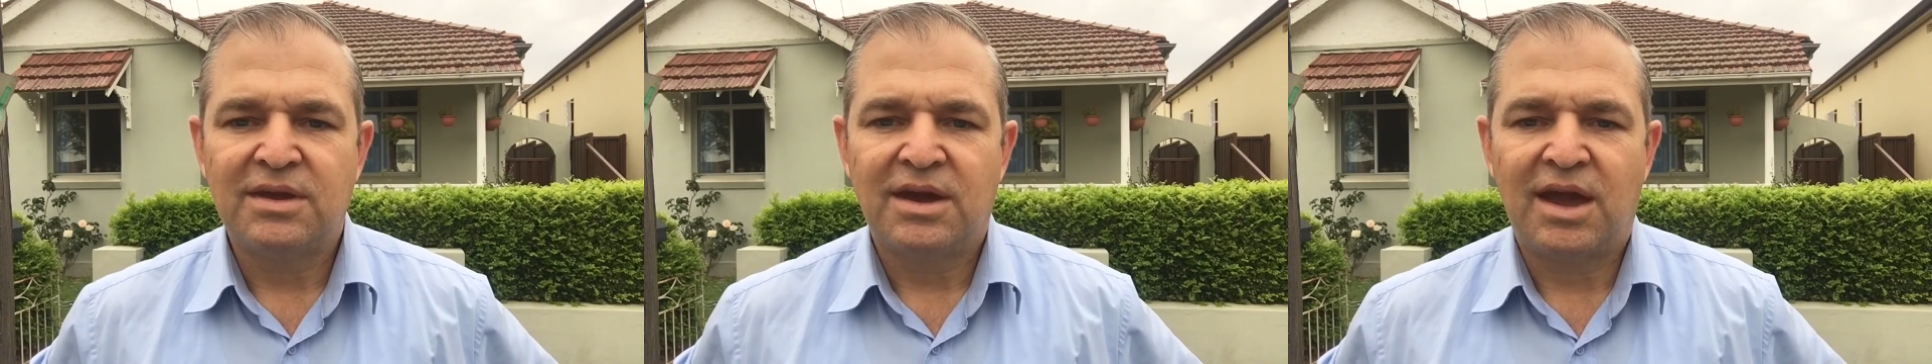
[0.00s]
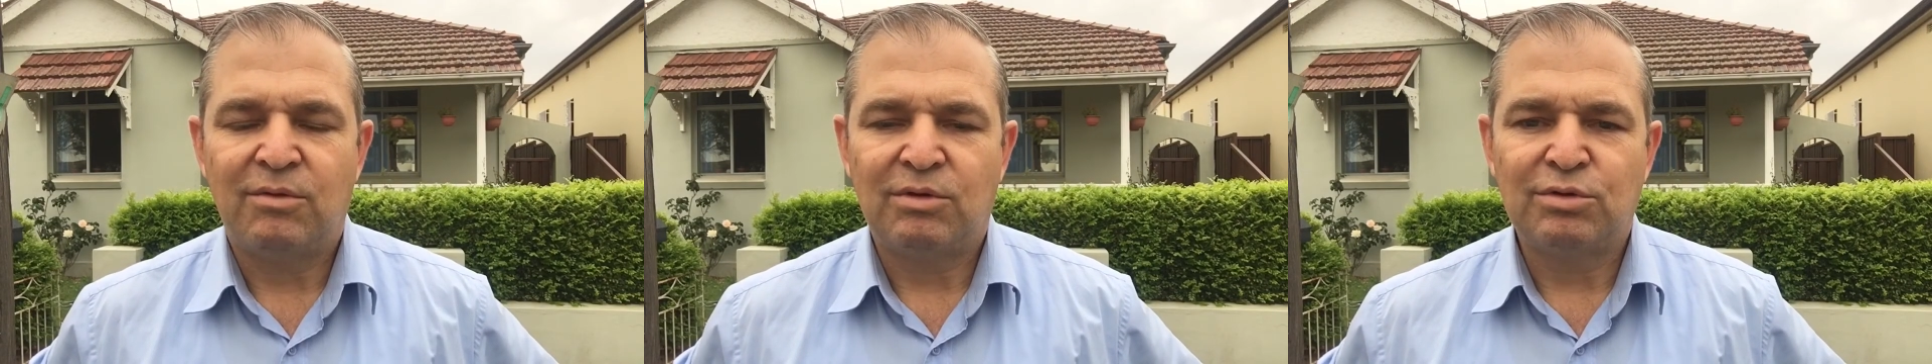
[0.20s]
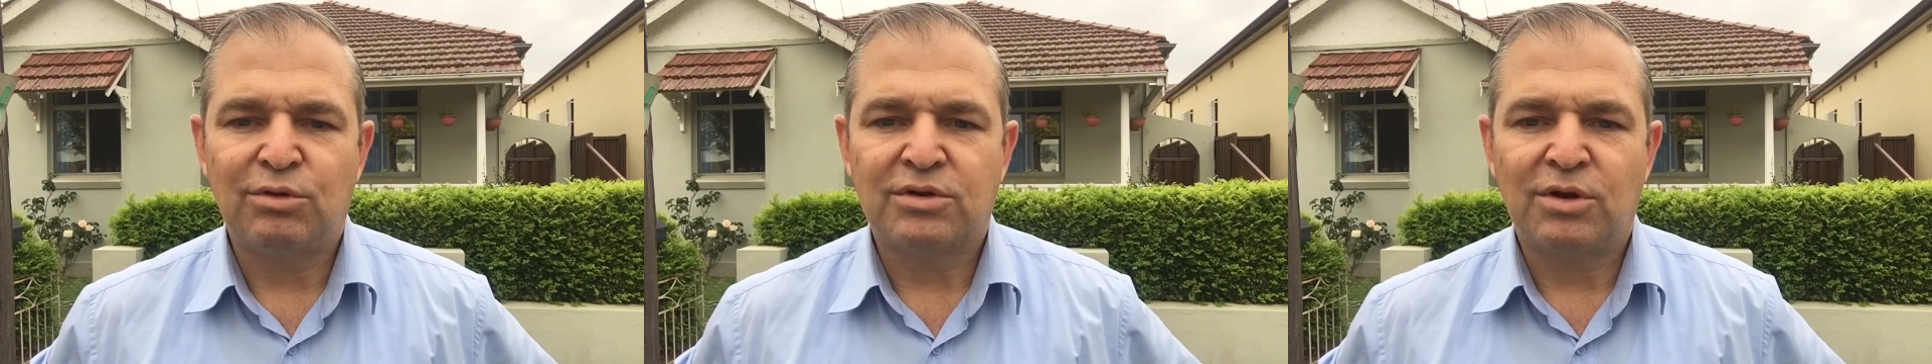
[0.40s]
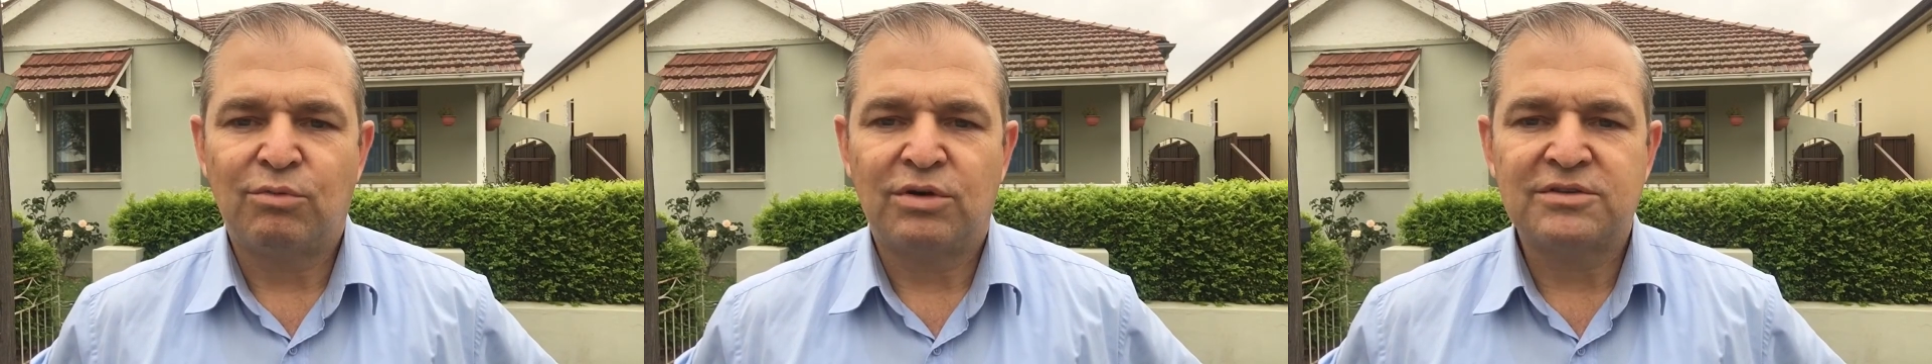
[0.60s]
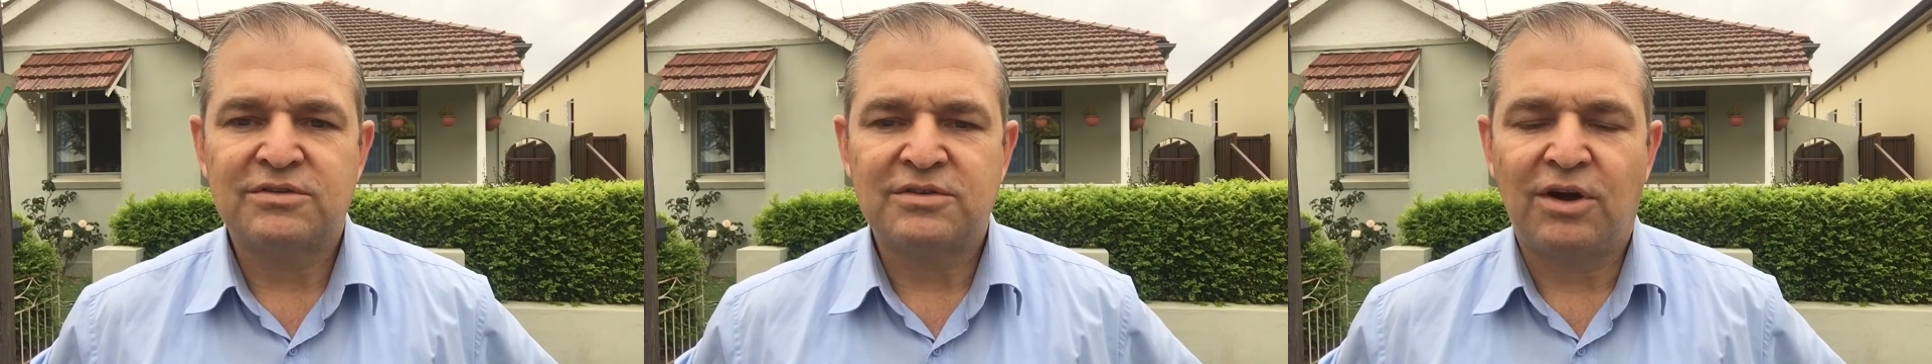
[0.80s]
and we look at
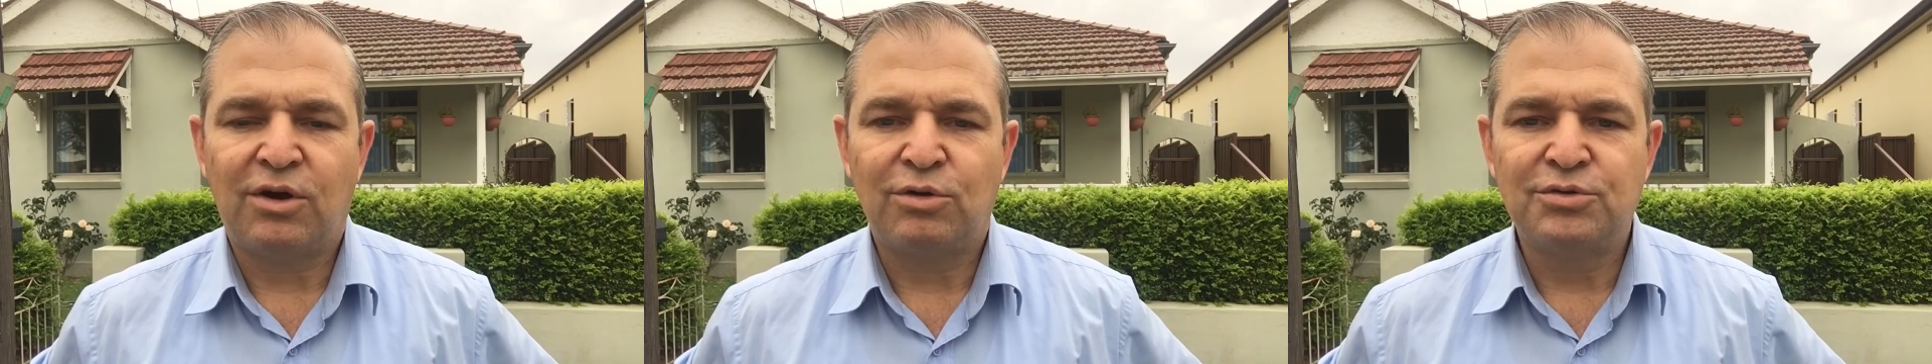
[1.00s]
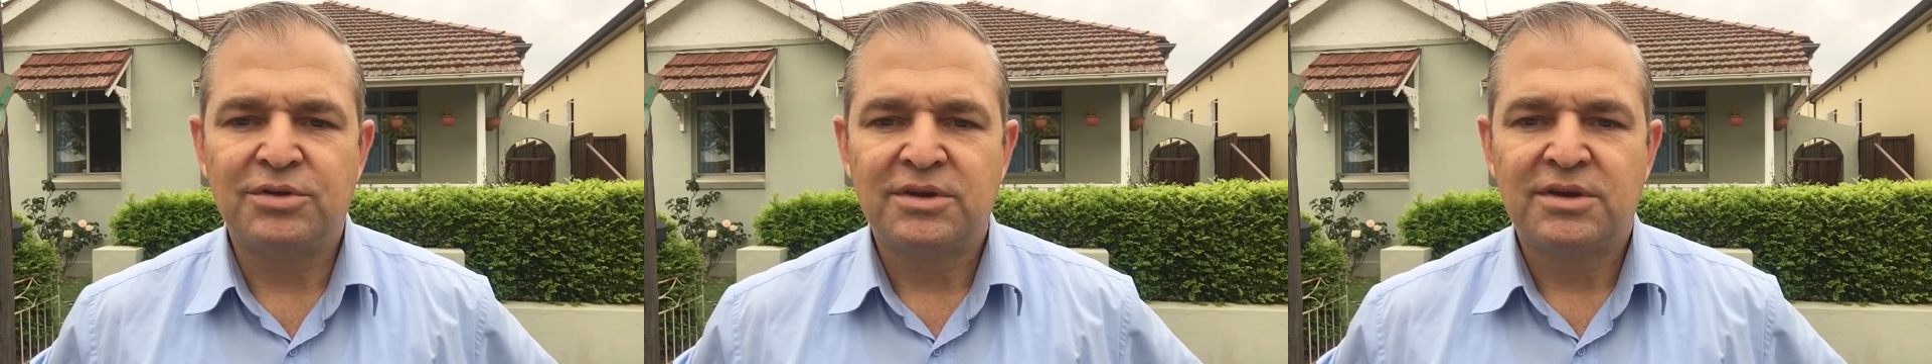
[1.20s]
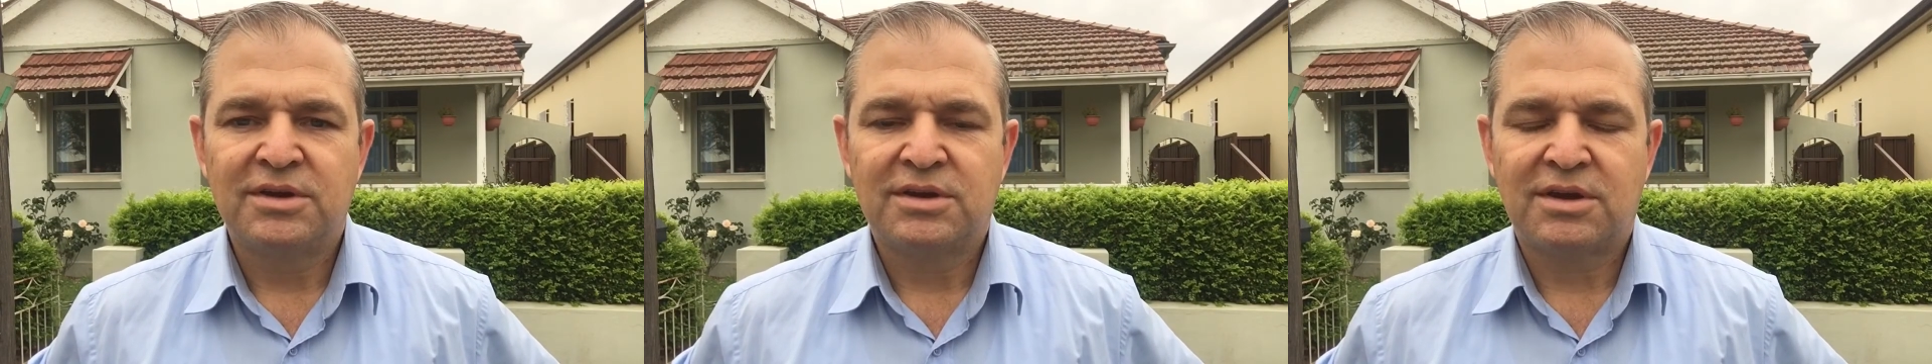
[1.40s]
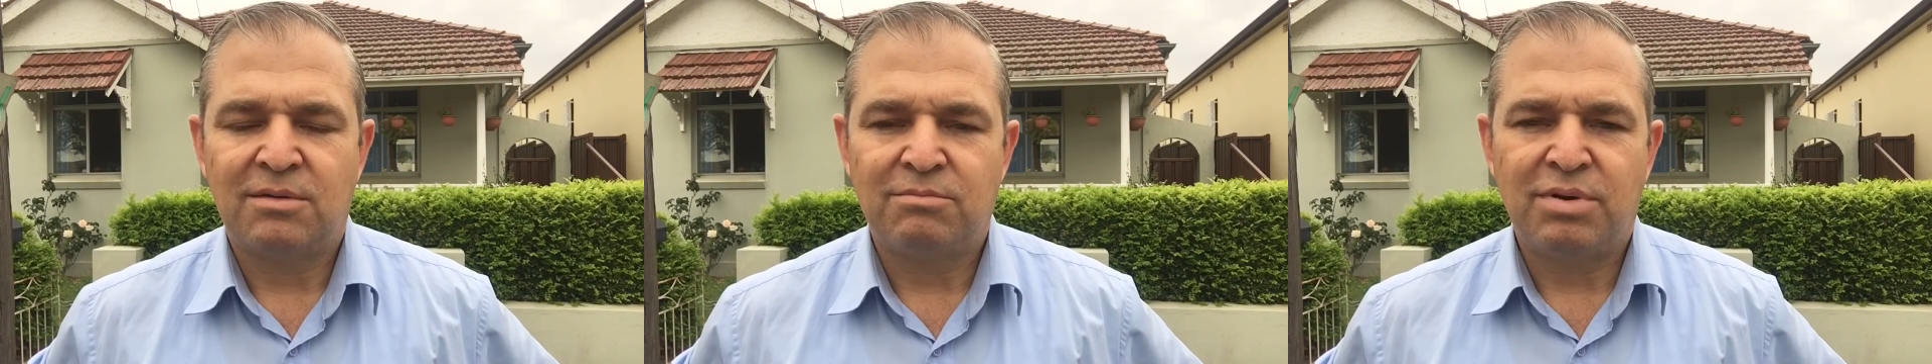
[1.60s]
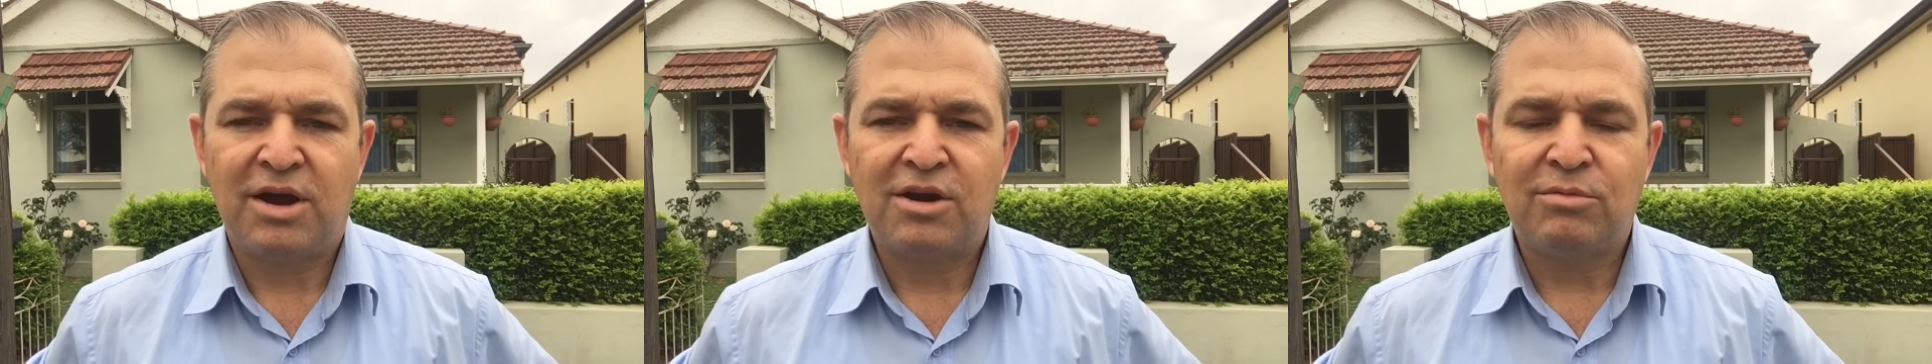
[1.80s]
what's sold
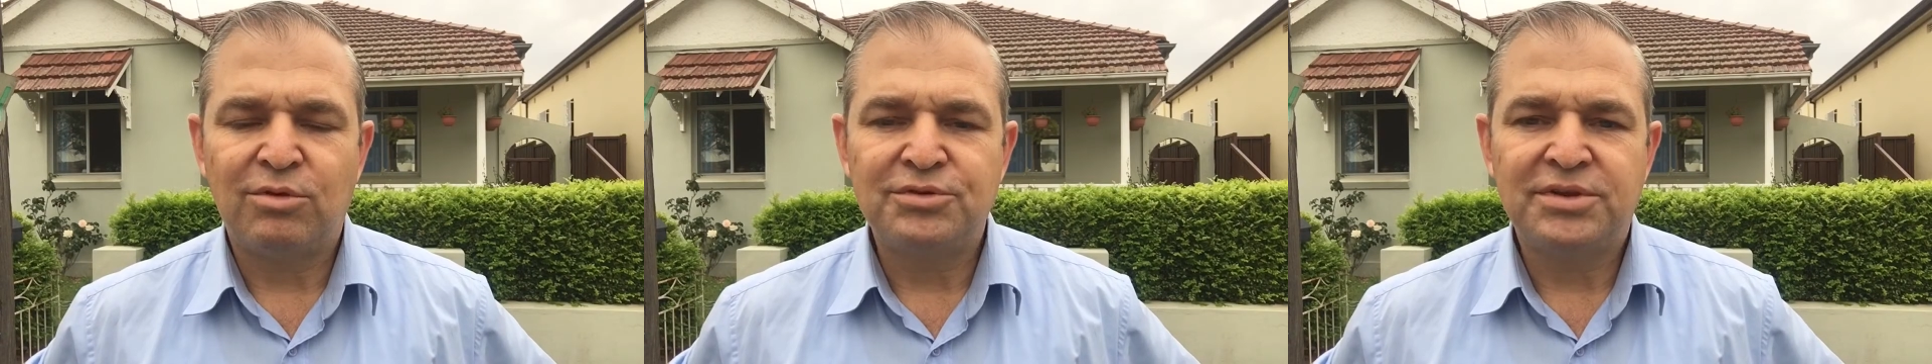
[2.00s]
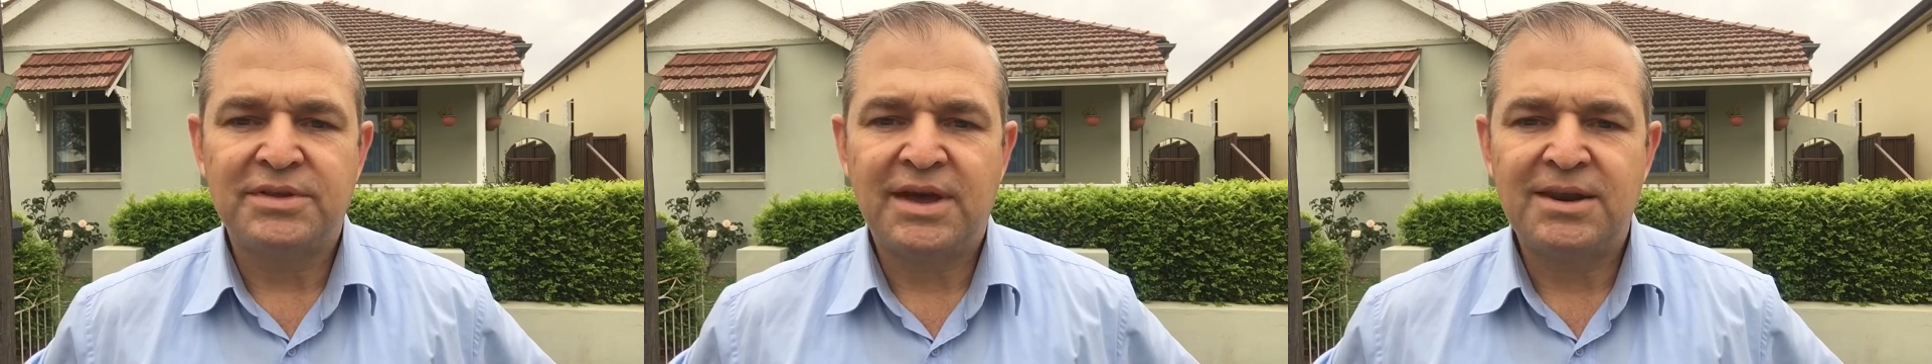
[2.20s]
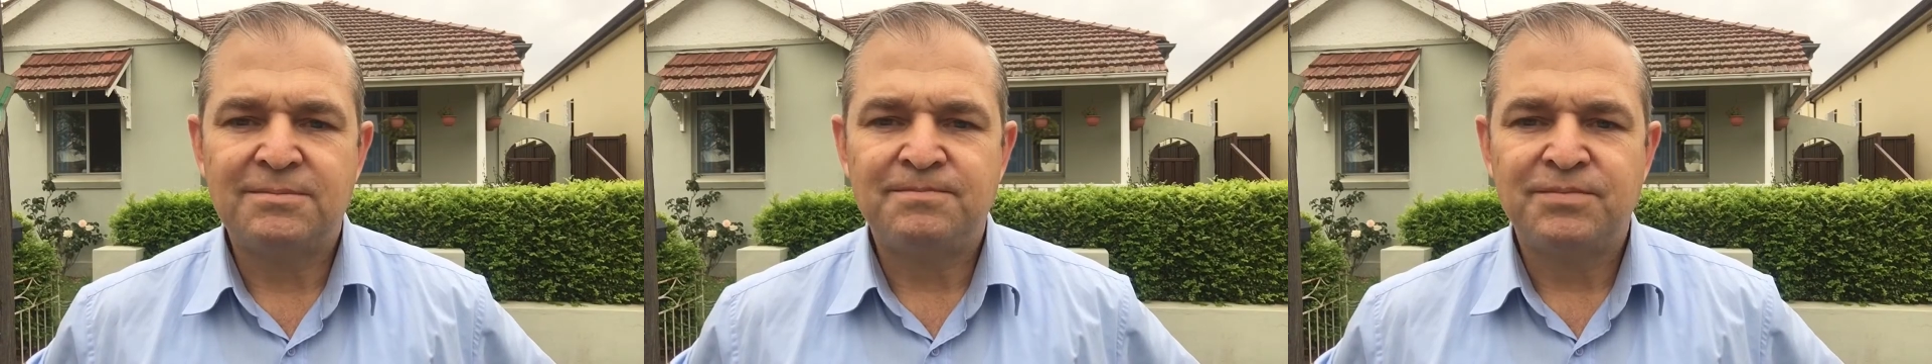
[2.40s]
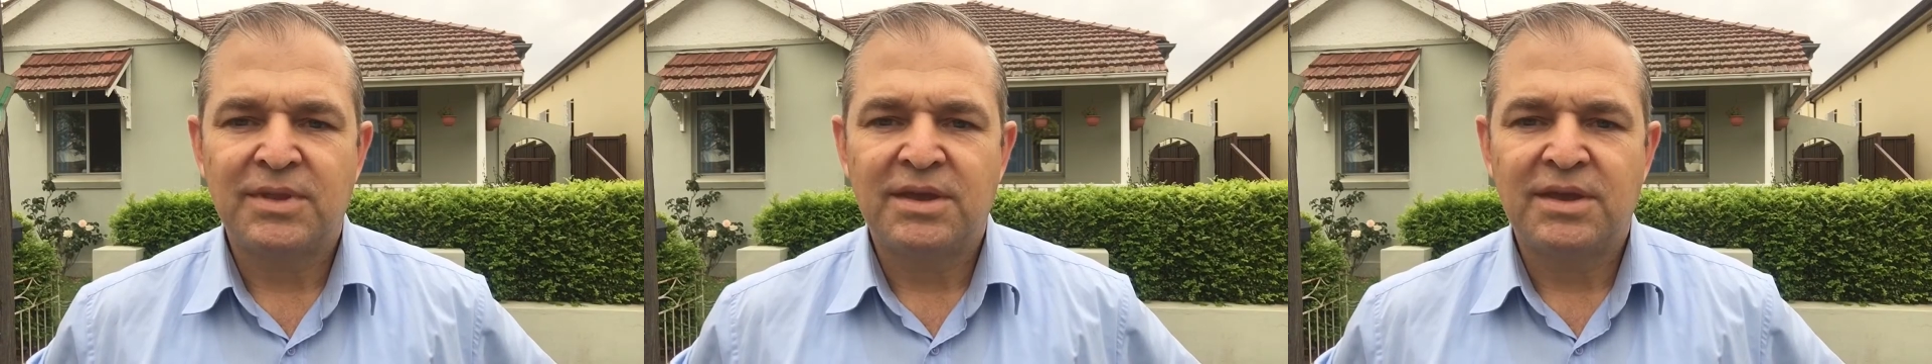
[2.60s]
comparable to that,